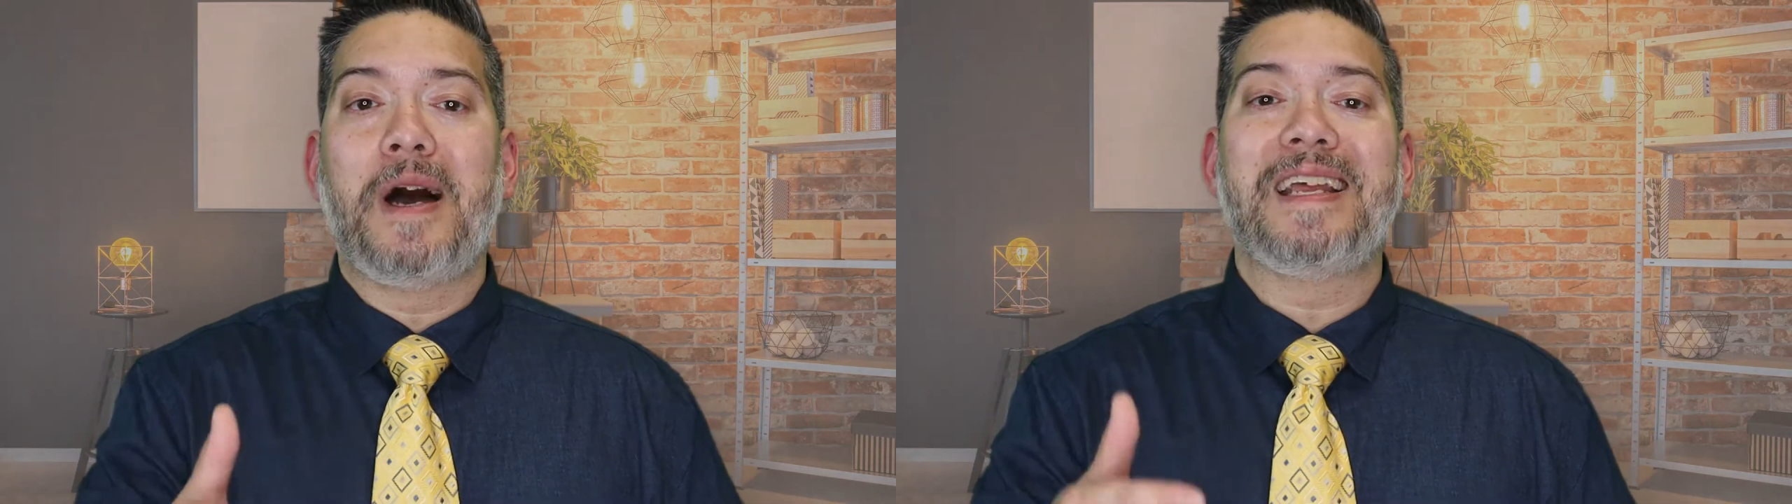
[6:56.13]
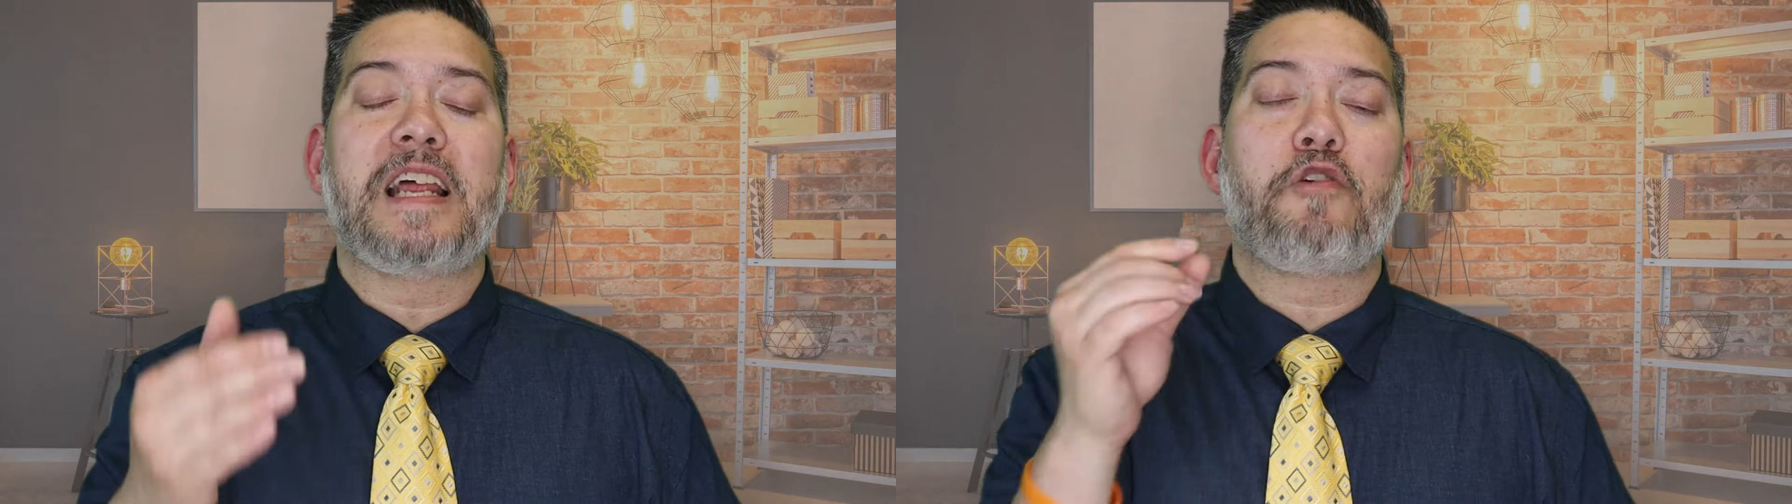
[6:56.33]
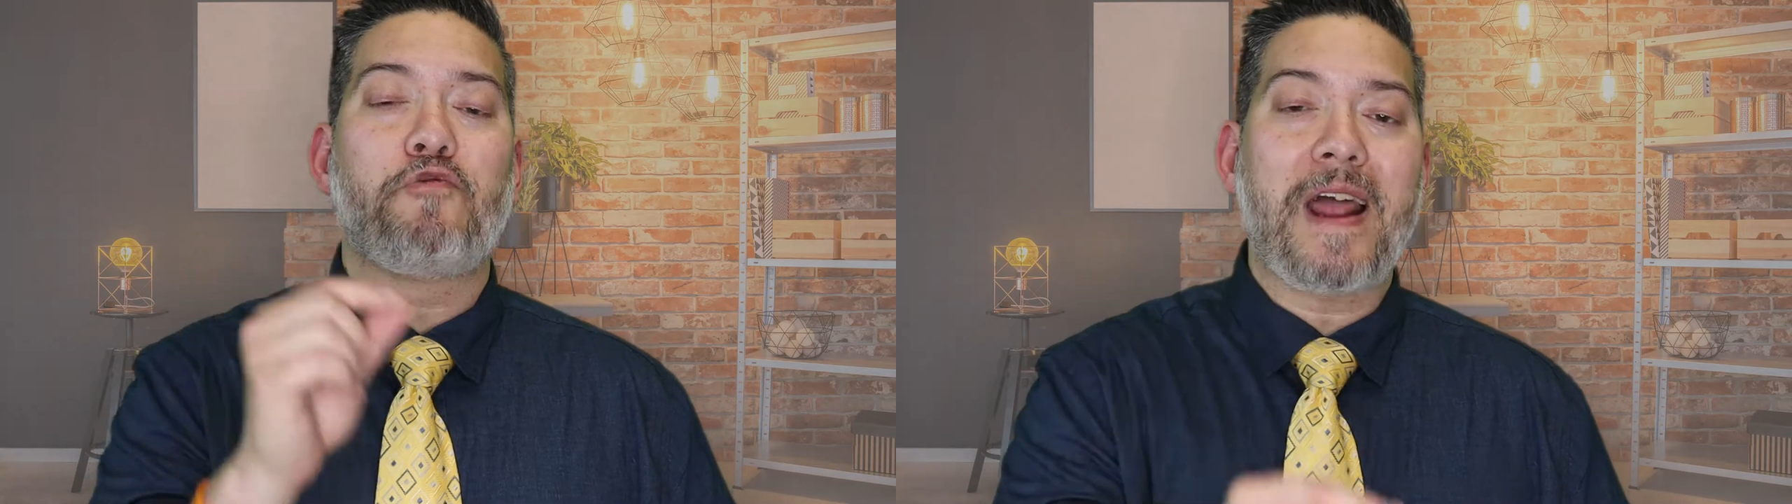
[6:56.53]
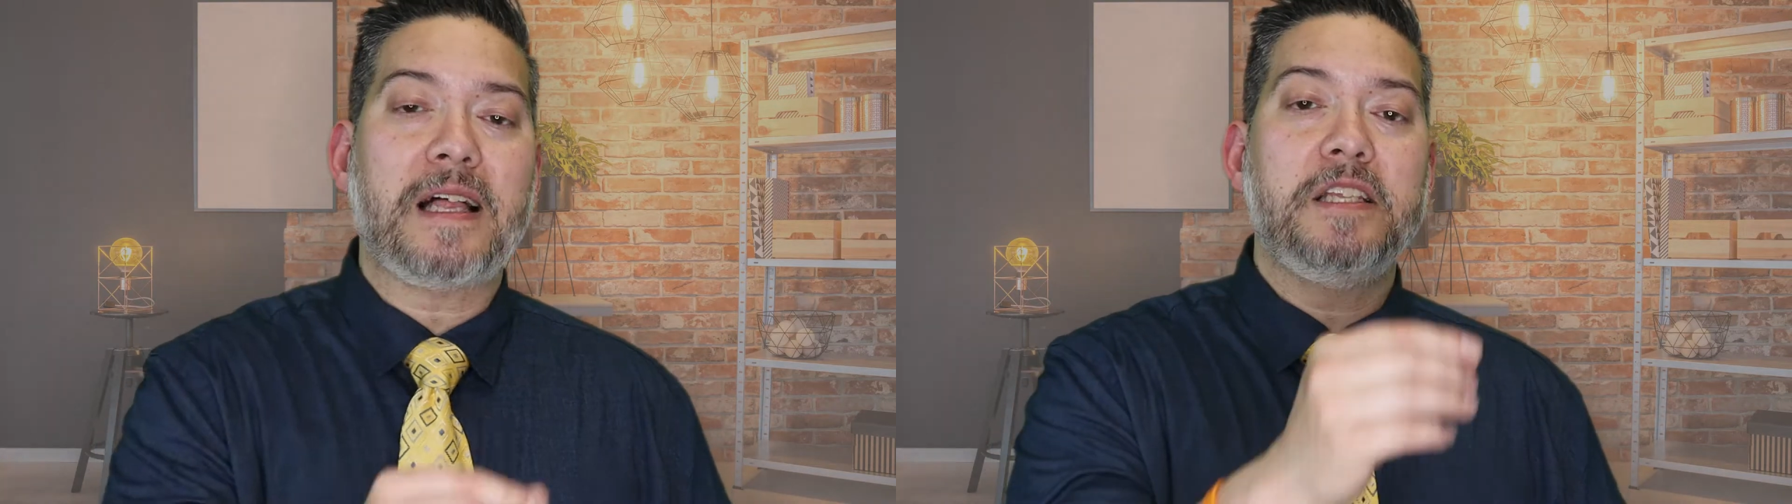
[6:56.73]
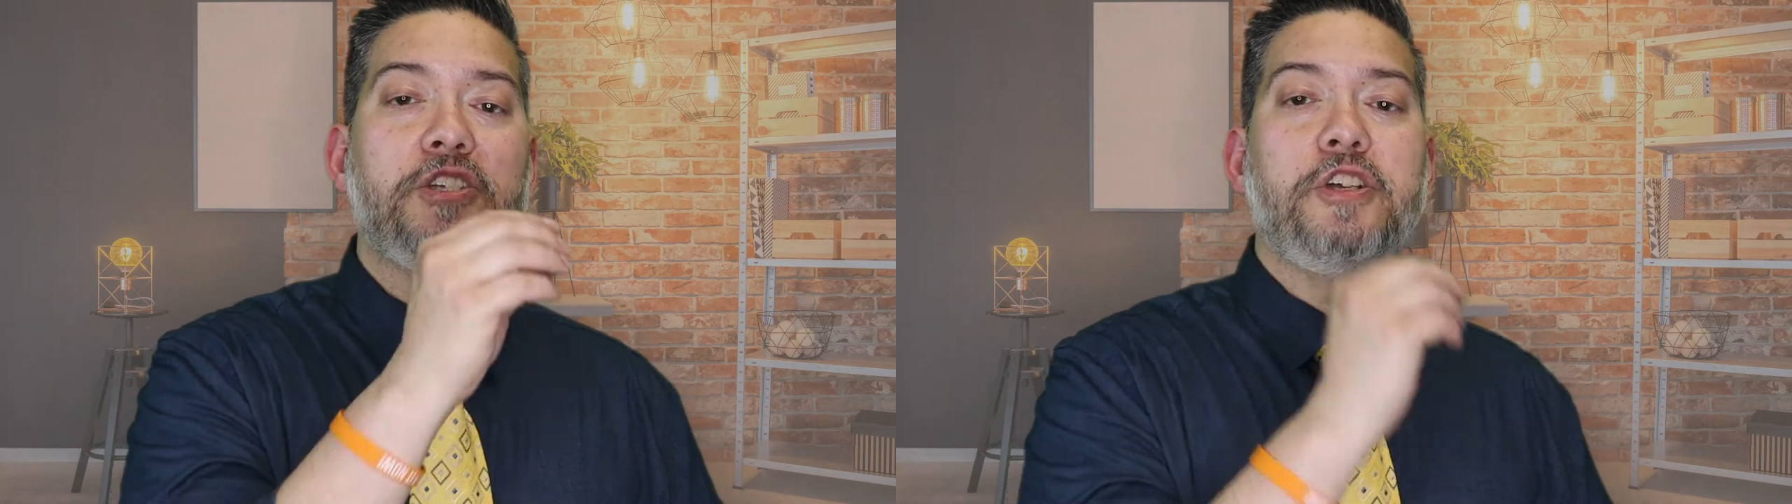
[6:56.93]
money
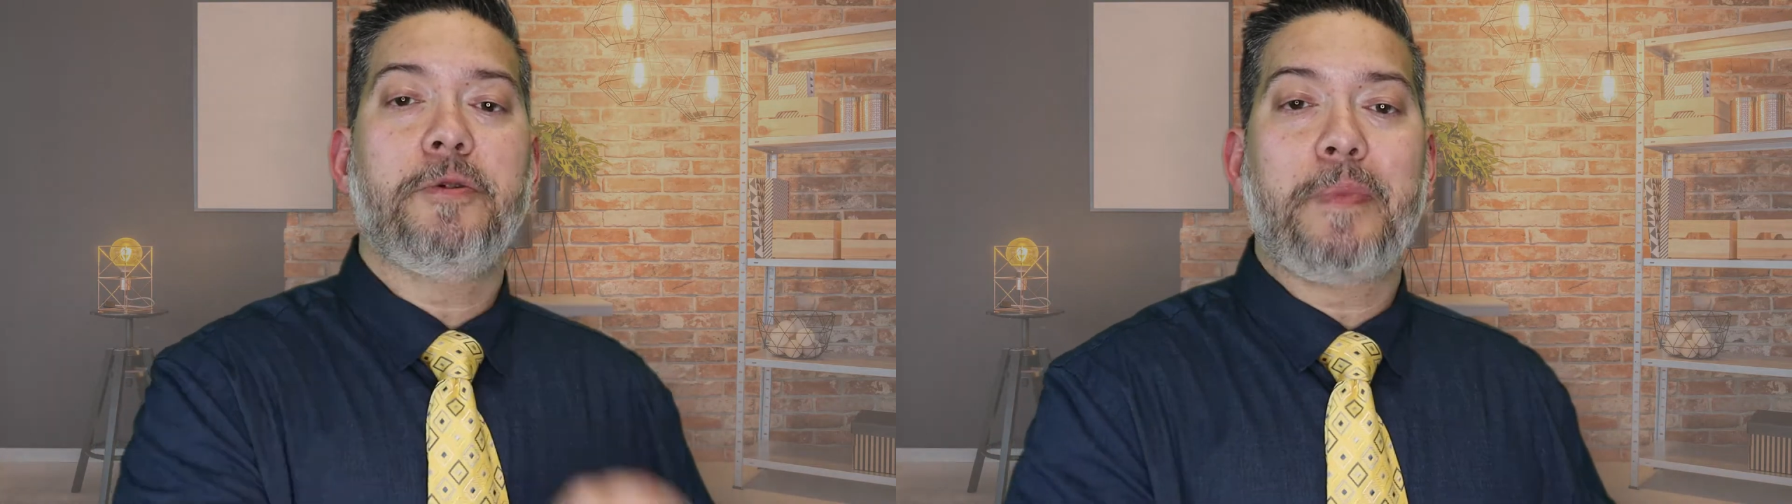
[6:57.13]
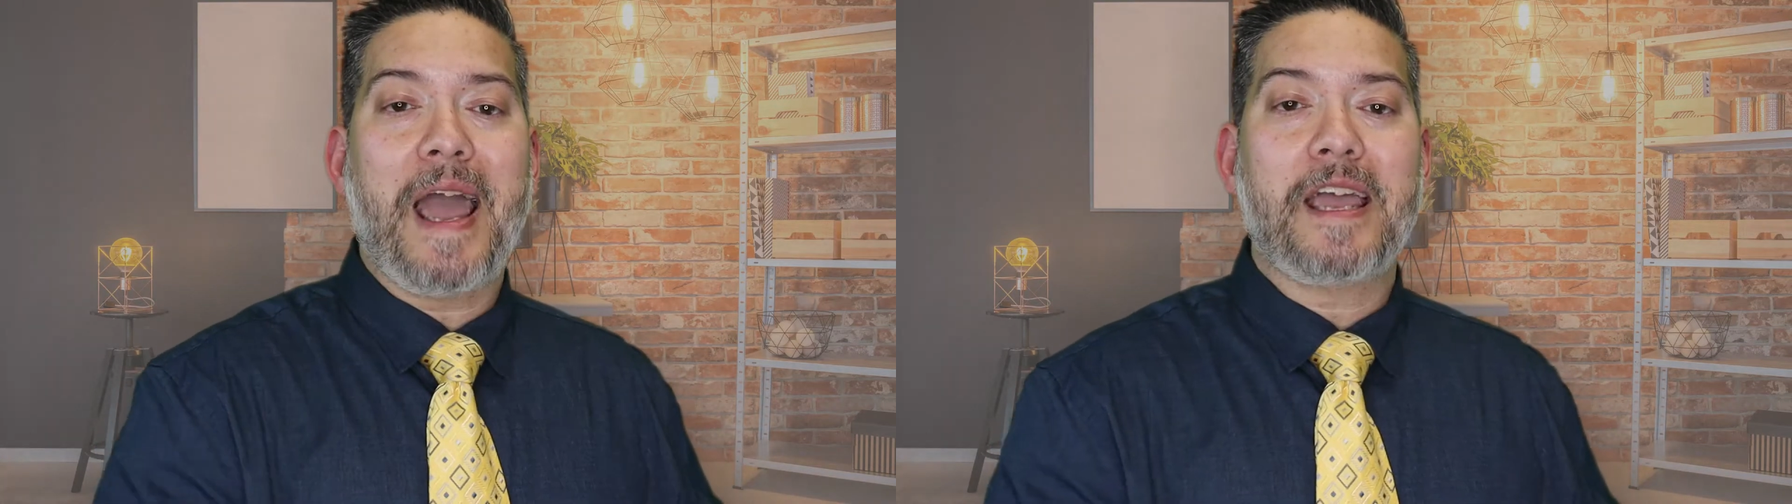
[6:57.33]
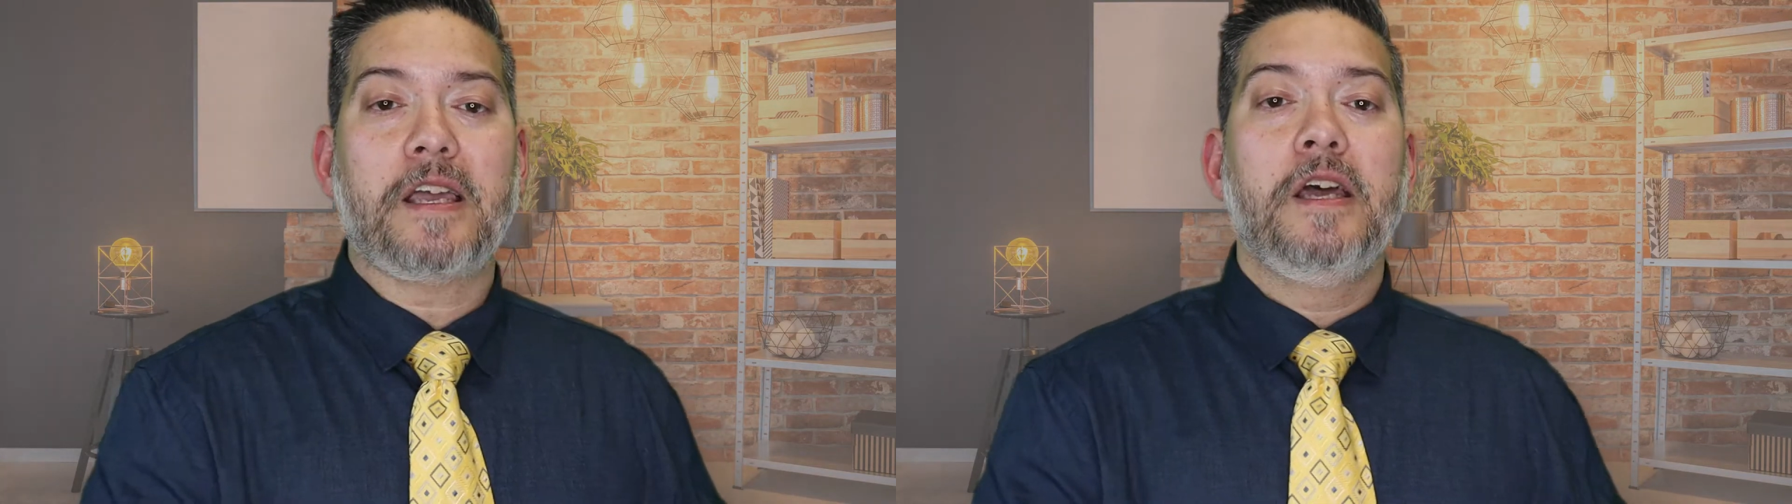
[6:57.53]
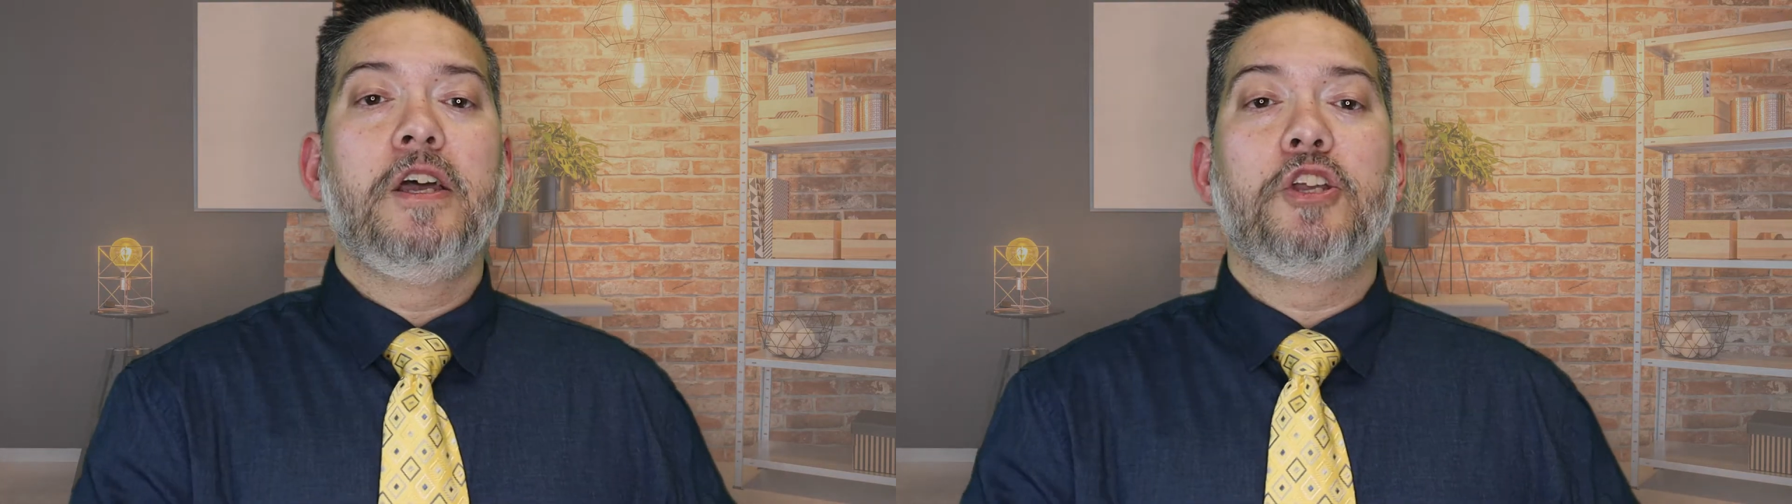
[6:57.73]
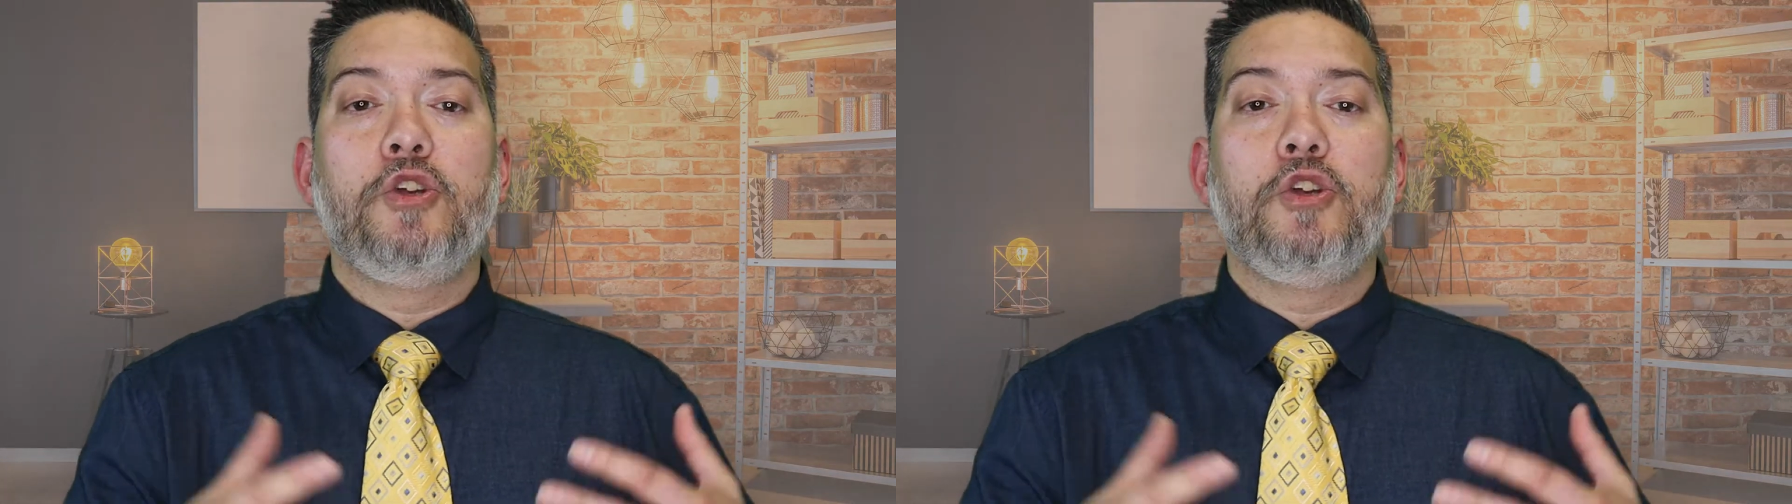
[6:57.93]
directly to your bank,